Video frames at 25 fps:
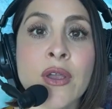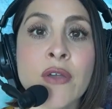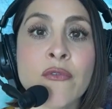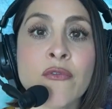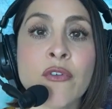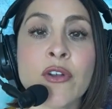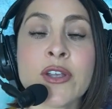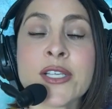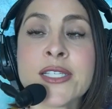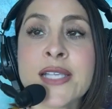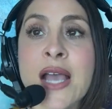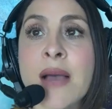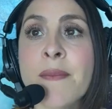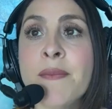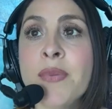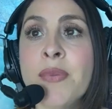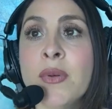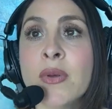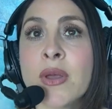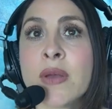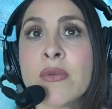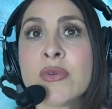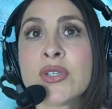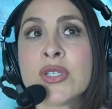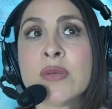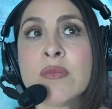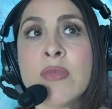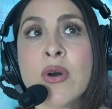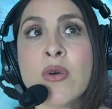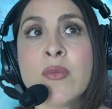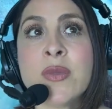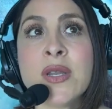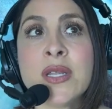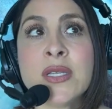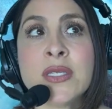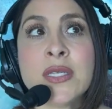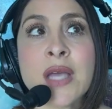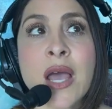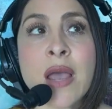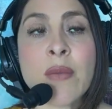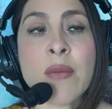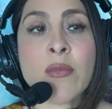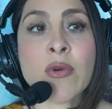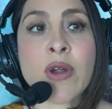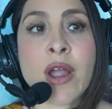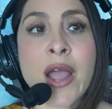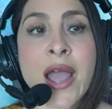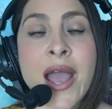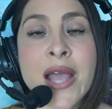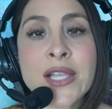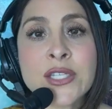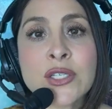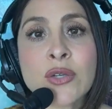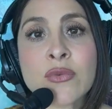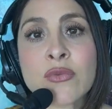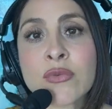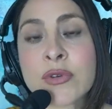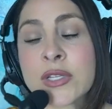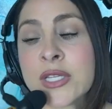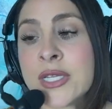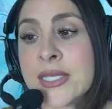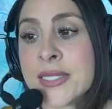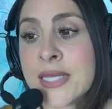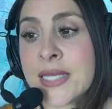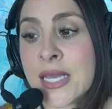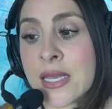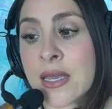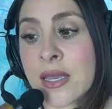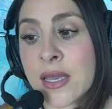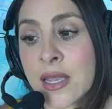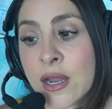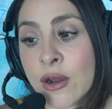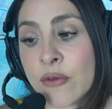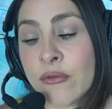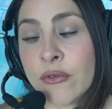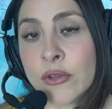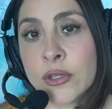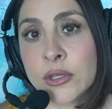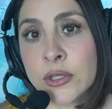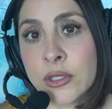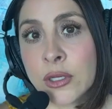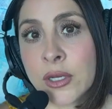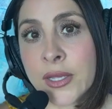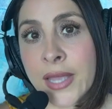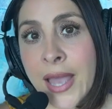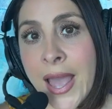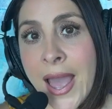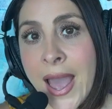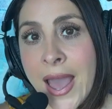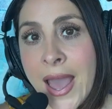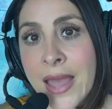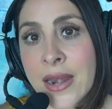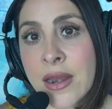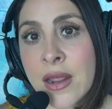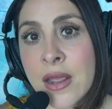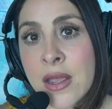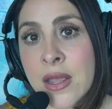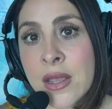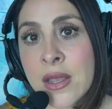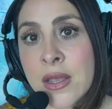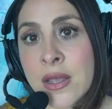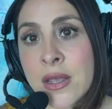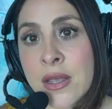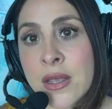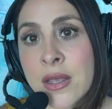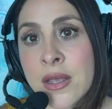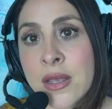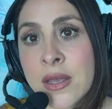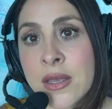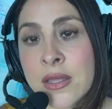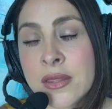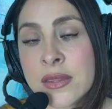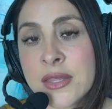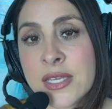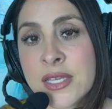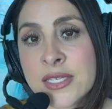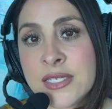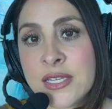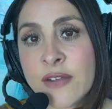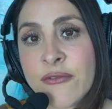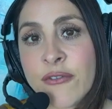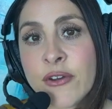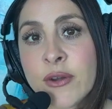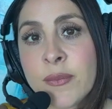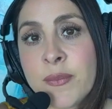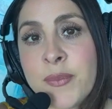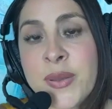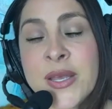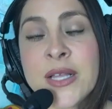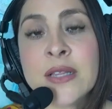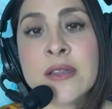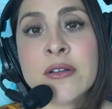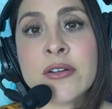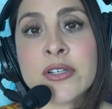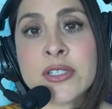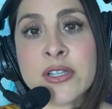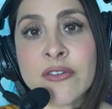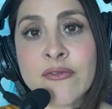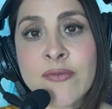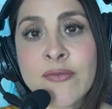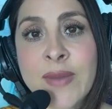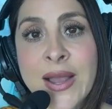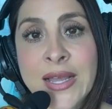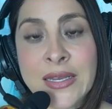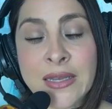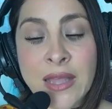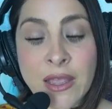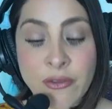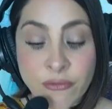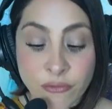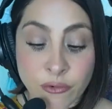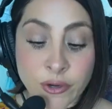For example, it was a moment in time where I had to really take a careful look at the different pillars of my life.